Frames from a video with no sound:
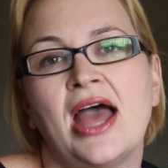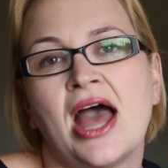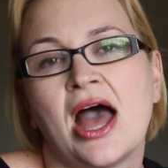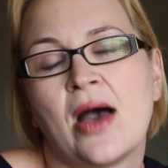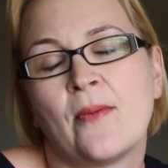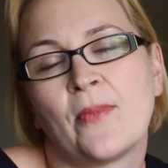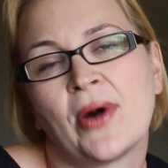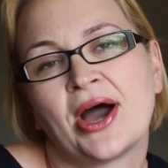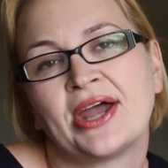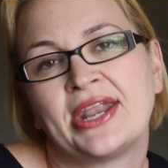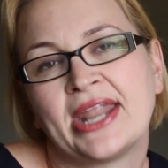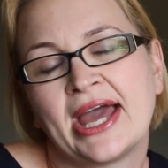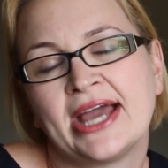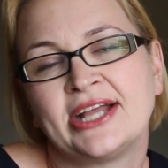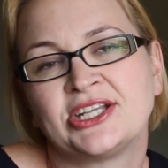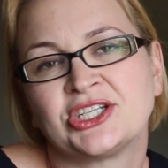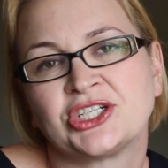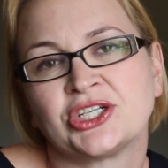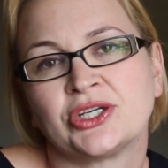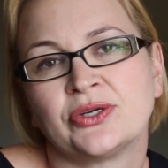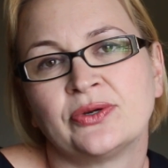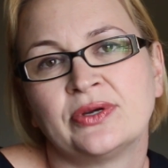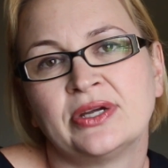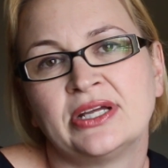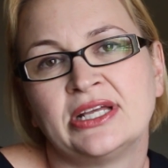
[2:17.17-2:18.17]
And by
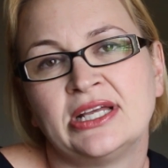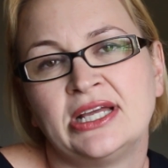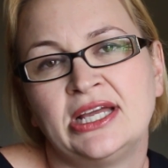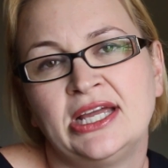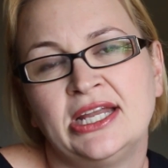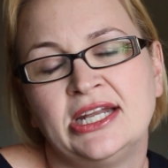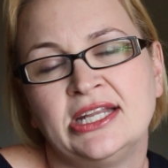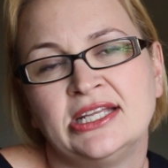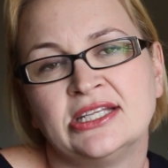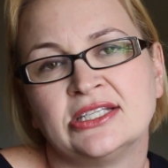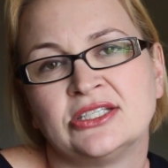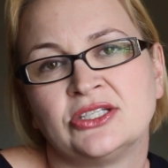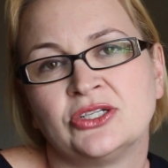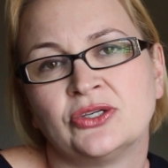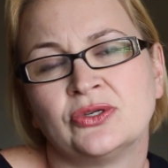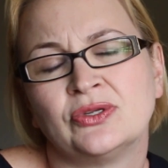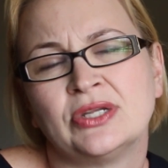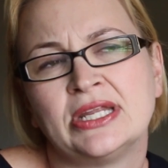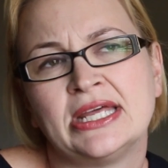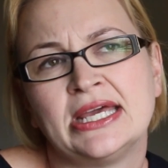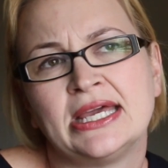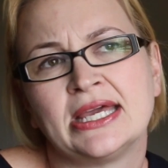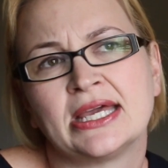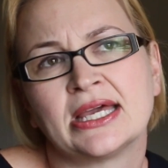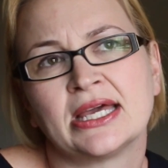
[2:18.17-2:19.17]
nature, it is
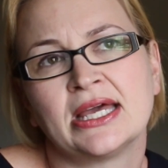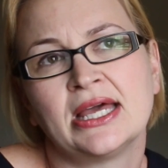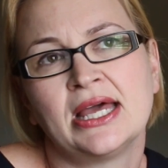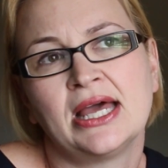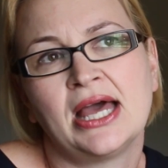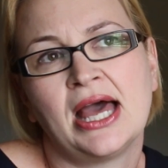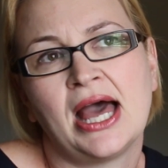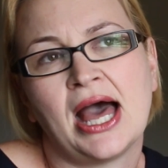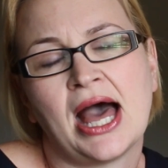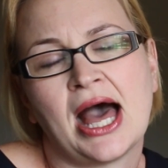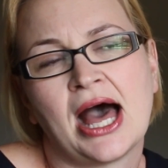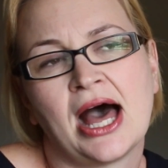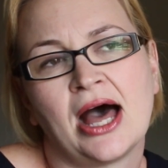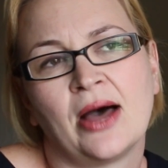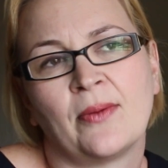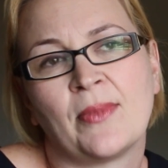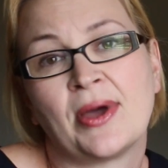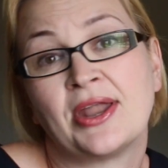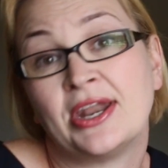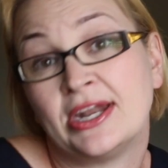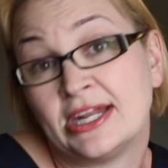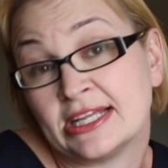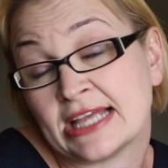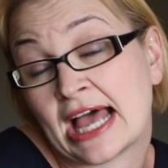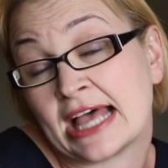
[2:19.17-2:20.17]
unique,
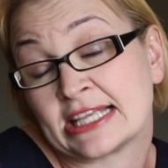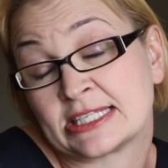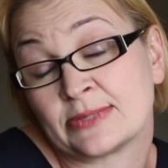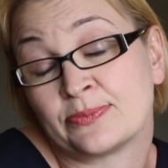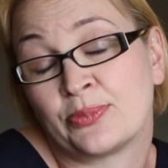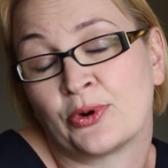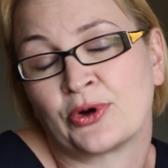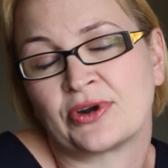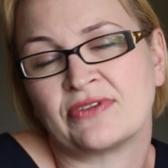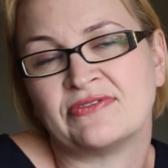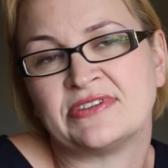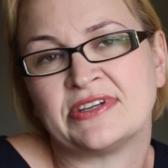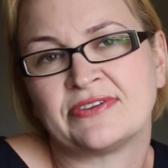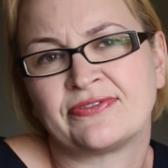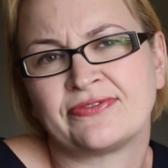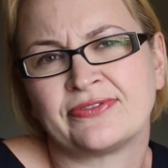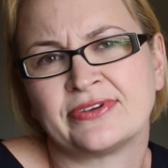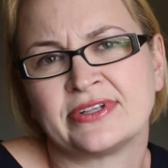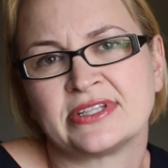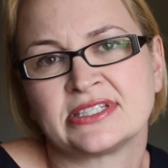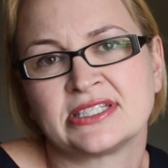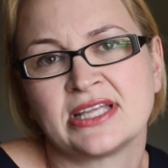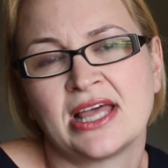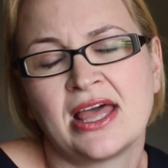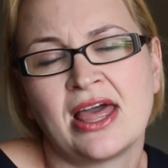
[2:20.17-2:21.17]
and it has a point of
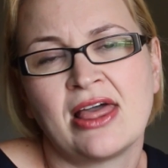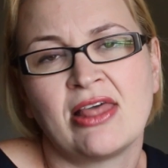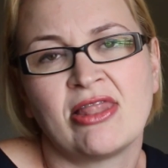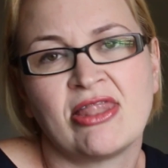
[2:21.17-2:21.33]
difference.